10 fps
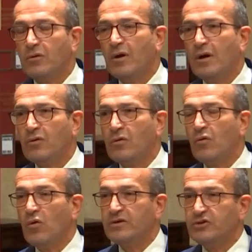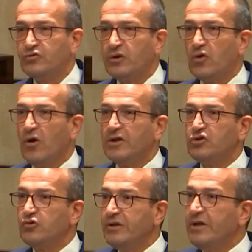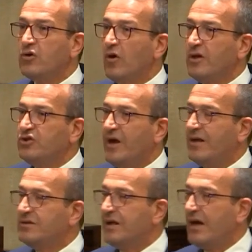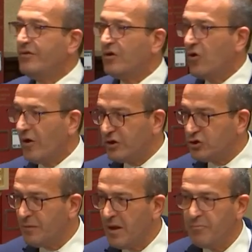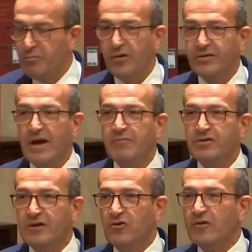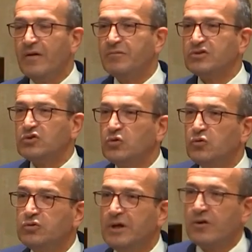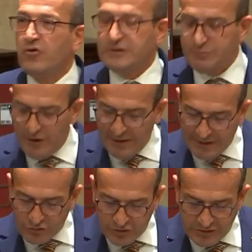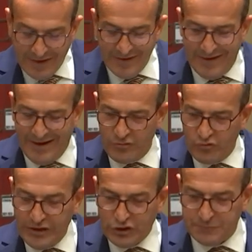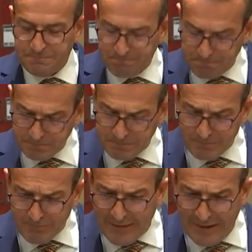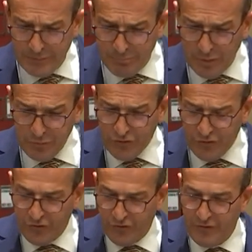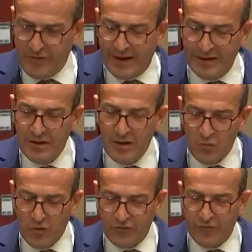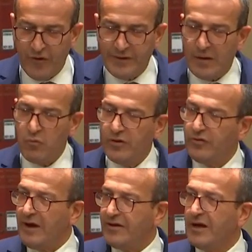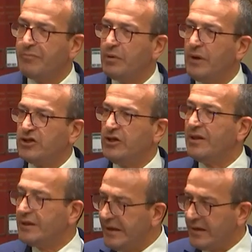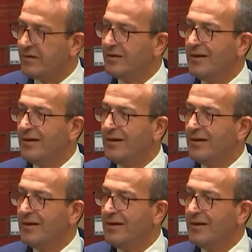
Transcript: uh, District College, Trinity College and Xavier College, both government and non-government schools across my electorate and region. And the purpose of the survey was to find out what do young people actually think